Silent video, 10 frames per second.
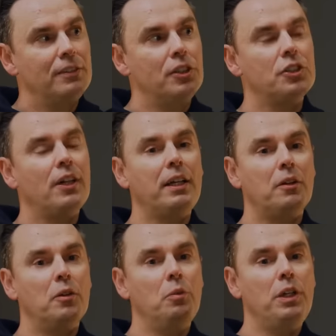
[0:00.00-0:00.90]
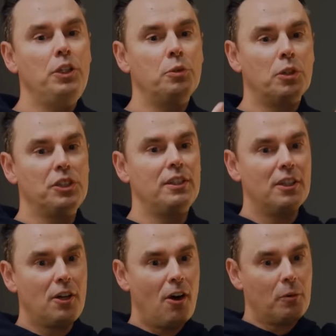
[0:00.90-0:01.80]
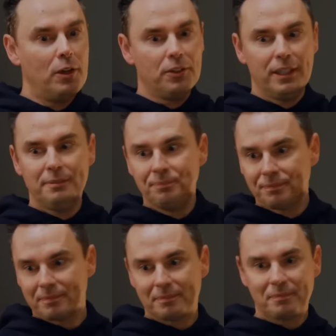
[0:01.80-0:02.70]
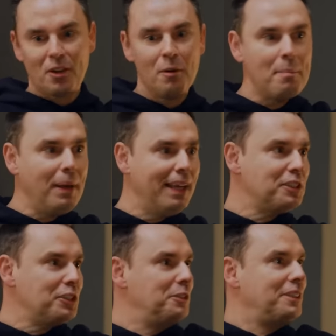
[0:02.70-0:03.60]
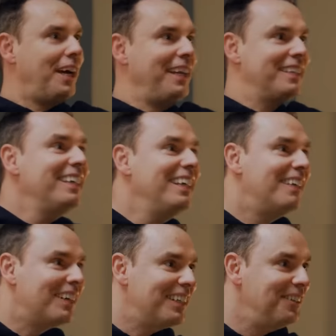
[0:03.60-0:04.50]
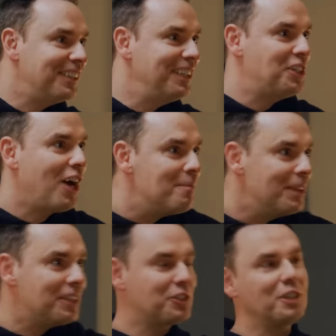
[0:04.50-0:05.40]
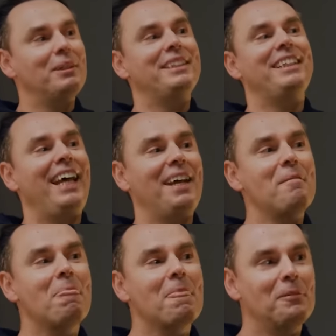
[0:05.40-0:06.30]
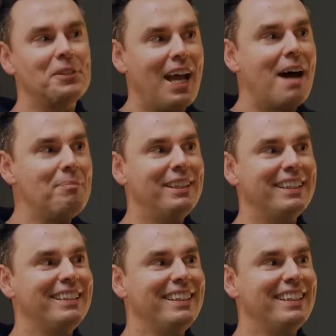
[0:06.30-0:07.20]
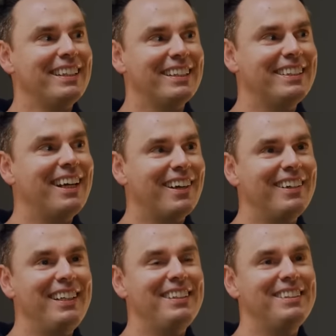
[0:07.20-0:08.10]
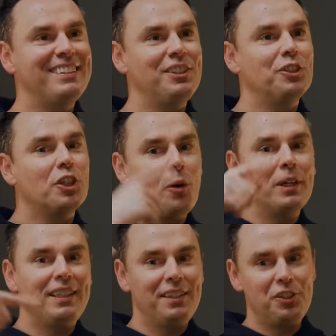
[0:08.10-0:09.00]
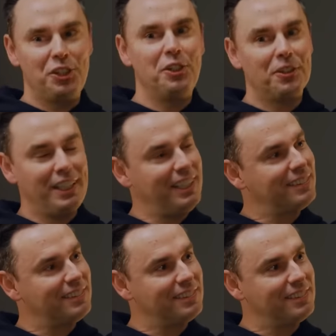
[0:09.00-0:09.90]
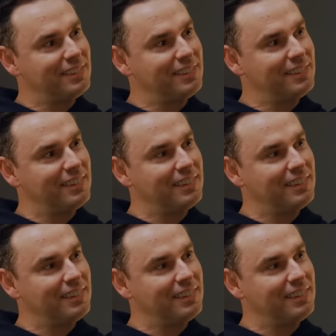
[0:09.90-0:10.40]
Just like when you were sitting in the car wondering, are my pants too tight? Am I gonna do a good job in the sermon today? What's happening there is you're going to insecurity. Yeah.